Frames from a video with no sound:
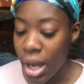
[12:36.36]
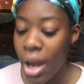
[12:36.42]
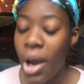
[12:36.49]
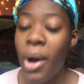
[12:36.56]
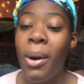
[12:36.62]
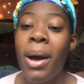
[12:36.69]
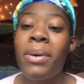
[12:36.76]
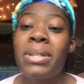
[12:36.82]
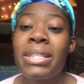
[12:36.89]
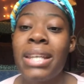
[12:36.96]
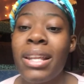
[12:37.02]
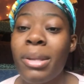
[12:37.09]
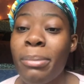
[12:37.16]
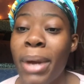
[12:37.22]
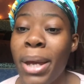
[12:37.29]
Oh, I was
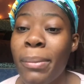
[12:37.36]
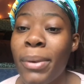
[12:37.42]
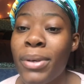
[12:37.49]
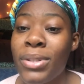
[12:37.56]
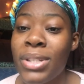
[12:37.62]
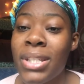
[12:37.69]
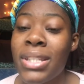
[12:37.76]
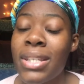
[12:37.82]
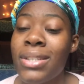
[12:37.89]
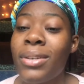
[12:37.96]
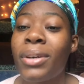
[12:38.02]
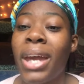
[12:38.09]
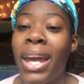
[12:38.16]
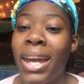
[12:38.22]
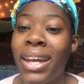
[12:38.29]
telling my emotions it's
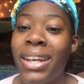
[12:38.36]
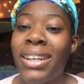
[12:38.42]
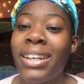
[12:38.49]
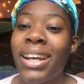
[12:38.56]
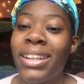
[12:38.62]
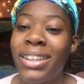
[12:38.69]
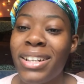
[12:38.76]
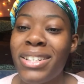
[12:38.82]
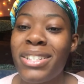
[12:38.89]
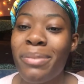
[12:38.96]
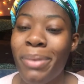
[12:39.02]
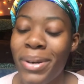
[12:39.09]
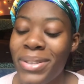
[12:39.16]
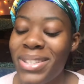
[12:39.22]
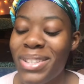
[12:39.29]
okay and they're
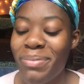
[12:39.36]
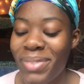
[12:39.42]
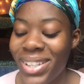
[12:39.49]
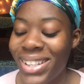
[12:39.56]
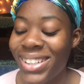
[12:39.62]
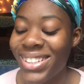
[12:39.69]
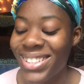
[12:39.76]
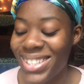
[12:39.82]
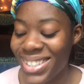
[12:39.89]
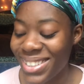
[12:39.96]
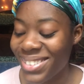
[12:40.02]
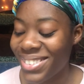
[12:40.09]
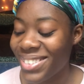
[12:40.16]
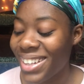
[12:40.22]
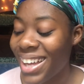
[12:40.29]
supposed to be here
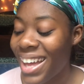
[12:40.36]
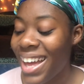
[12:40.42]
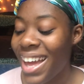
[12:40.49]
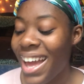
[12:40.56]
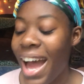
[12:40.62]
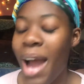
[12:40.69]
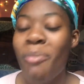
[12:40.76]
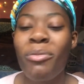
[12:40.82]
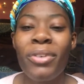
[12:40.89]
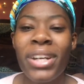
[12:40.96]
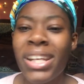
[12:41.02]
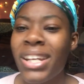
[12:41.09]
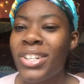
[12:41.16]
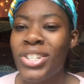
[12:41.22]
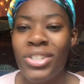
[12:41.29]
too. I'm
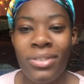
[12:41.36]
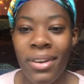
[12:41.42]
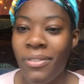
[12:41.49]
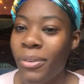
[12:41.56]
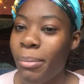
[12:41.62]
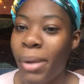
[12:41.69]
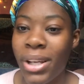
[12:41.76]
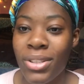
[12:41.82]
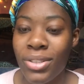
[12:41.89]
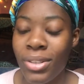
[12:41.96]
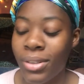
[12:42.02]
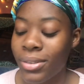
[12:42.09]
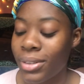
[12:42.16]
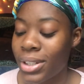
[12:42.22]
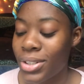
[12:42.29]
reading straight from my
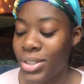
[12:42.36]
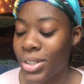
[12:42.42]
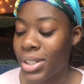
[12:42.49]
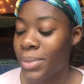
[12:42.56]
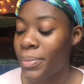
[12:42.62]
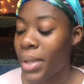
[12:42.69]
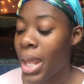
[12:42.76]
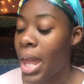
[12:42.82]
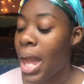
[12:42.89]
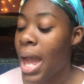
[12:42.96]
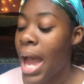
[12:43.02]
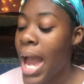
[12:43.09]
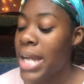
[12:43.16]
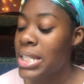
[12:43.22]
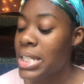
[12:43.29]
journal entry.
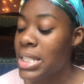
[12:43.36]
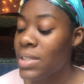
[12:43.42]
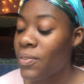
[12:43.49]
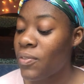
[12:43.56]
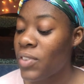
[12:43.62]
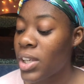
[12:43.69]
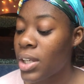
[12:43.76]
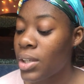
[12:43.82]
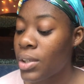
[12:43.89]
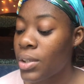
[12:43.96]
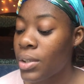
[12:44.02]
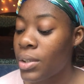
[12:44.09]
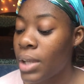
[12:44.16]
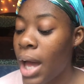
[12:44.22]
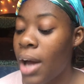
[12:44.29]
I just
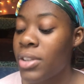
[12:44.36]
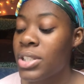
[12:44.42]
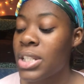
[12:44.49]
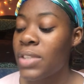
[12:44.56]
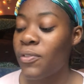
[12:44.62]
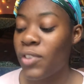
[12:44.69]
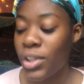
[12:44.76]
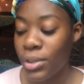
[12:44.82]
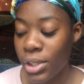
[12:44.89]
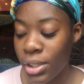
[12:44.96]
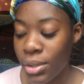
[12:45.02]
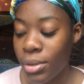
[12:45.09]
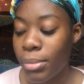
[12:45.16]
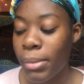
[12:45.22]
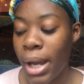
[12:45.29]
feel, I'll just feel
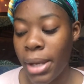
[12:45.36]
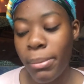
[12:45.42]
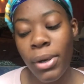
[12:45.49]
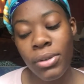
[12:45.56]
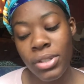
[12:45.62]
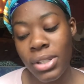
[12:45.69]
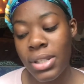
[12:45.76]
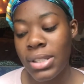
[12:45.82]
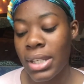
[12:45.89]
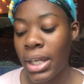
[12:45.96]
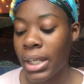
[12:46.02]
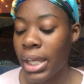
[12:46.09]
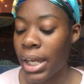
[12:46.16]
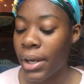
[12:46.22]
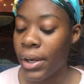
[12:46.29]
you, my emotions,
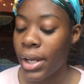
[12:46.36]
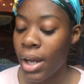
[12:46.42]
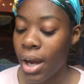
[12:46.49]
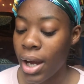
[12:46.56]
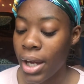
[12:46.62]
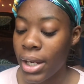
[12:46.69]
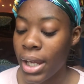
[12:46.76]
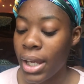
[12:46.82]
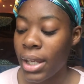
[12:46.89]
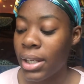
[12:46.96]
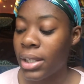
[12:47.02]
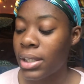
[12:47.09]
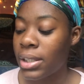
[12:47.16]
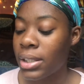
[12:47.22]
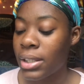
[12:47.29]
and carry on
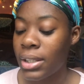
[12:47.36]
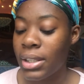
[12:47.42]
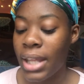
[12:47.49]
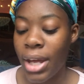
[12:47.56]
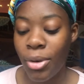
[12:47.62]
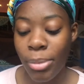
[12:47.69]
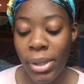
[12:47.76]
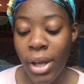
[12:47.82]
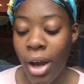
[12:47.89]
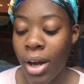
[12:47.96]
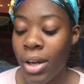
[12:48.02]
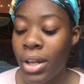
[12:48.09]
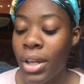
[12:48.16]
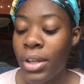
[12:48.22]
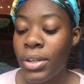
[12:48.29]
and That'll be
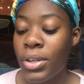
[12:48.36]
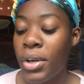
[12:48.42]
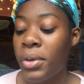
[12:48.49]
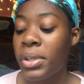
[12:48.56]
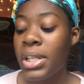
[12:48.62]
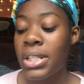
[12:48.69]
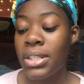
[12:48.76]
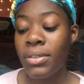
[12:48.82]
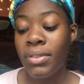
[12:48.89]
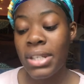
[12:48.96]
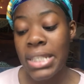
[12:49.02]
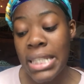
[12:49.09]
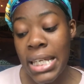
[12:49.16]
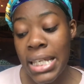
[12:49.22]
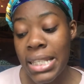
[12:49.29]
all. No need to
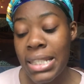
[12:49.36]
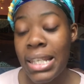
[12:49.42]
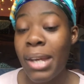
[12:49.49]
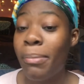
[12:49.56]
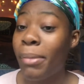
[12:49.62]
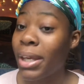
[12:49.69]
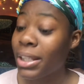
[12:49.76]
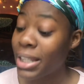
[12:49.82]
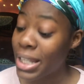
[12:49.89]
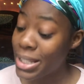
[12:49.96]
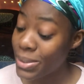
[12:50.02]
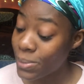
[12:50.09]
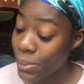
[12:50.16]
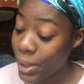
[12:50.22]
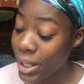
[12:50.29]
resist and make
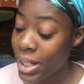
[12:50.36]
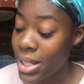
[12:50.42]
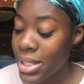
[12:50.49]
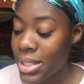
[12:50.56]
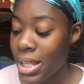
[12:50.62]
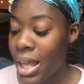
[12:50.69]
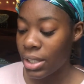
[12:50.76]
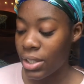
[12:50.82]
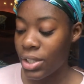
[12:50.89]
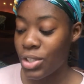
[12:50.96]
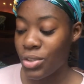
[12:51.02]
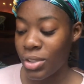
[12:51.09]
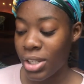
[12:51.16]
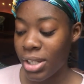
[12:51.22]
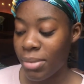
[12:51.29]
things worse. The
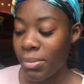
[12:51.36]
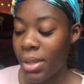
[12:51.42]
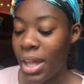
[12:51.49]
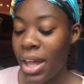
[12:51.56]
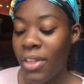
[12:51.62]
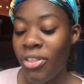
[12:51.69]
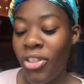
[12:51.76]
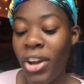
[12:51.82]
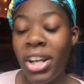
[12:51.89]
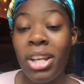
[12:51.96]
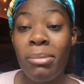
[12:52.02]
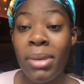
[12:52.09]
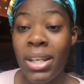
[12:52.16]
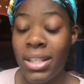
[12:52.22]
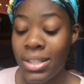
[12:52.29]
dream. 30
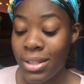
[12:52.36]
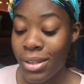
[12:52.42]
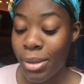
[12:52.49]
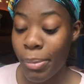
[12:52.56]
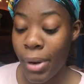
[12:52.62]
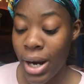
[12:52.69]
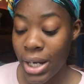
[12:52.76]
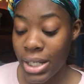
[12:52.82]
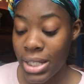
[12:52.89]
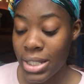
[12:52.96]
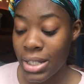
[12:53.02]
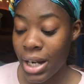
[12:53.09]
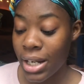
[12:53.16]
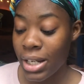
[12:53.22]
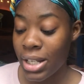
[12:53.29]
minutes till the party
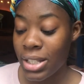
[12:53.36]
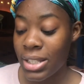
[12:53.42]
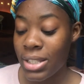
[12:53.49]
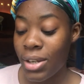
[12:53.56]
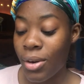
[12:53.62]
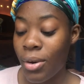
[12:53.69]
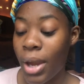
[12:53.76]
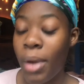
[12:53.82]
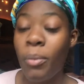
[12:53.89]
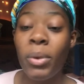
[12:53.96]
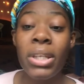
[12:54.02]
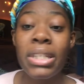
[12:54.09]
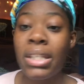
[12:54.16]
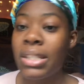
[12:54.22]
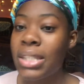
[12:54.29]
started, so, and
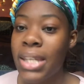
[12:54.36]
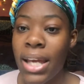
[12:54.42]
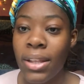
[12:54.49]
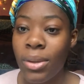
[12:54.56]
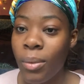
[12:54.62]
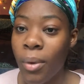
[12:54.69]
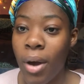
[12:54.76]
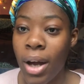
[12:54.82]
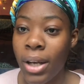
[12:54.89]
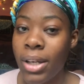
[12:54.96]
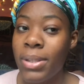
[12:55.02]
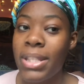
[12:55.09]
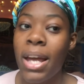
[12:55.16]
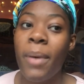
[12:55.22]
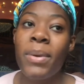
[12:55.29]
we didn't take the walk
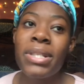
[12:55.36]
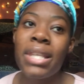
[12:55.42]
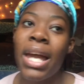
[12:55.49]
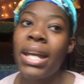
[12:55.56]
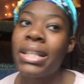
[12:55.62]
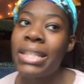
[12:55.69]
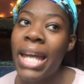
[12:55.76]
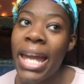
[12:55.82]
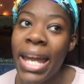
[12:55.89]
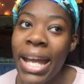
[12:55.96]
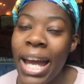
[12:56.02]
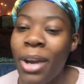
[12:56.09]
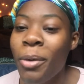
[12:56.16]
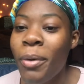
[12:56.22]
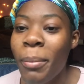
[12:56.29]
because I was like, dang,
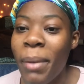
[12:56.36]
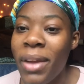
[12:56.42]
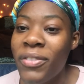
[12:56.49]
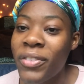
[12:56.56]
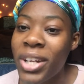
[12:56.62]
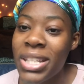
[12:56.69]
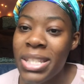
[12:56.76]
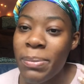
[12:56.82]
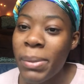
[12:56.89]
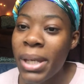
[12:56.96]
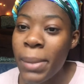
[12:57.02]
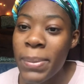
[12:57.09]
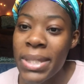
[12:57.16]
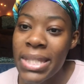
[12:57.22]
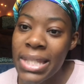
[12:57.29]
I don't want my friend to be
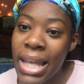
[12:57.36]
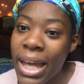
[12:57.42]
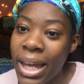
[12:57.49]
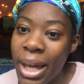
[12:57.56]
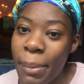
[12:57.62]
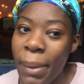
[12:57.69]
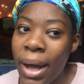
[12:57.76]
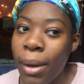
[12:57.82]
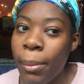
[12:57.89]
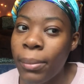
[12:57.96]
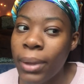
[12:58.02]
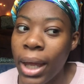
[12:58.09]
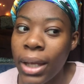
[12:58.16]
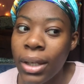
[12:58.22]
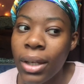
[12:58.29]
upset about
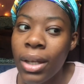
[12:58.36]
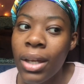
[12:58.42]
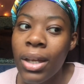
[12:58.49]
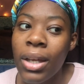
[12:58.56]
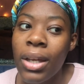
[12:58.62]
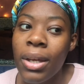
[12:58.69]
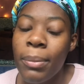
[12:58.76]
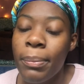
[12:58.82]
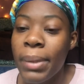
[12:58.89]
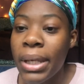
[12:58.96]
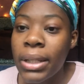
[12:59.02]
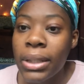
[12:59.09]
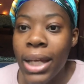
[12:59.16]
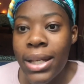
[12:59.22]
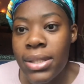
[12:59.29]
like
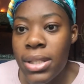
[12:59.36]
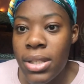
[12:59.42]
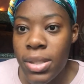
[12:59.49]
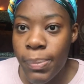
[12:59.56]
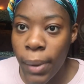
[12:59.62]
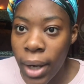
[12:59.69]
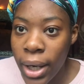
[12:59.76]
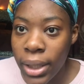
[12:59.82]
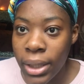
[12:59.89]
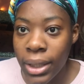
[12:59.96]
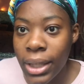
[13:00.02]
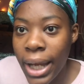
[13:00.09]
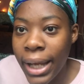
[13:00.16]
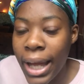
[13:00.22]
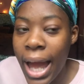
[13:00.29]
being late to this party
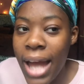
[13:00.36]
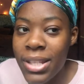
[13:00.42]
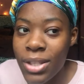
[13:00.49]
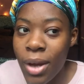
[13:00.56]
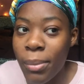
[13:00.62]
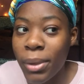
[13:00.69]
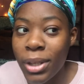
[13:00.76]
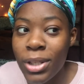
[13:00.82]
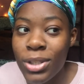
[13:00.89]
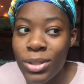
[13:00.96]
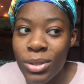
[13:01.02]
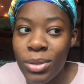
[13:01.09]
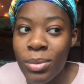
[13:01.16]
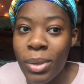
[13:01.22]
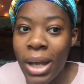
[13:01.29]
like so i'm gonna
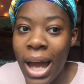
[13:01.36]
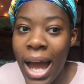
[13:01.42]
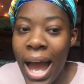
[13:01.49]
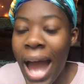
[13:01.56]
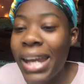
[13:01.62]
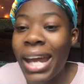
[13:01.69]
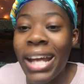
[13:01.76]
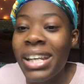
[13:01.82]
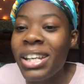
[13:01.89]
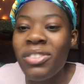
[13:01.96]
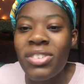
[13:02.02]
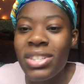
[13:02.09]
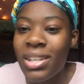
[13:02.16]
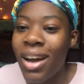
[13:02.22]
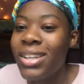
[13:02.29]
do what and i didn't
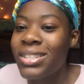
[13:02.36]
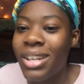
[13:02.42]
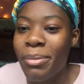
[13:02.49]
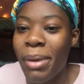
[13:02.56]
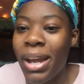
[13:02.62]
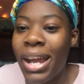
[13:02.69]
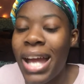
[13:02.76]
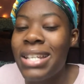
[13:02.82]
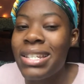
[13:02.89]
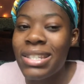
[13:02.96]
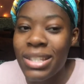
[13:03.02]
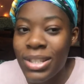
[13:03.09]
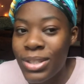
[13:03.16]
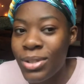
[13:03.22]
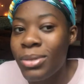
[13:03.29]
even talk to her about it i
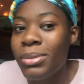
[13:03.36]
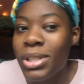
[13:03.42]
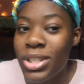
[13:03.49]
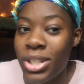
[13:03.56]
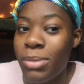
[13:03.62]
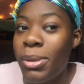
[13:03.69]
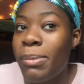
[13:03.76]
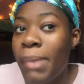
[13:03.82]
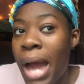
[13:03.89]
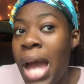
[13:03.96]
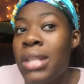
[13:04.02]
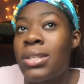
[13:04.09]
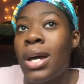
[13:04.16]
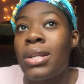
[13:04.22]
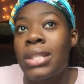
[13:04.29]
just assumed that she'd be
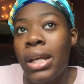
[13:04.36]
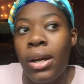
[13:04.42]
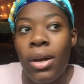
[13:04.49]
mad so i was like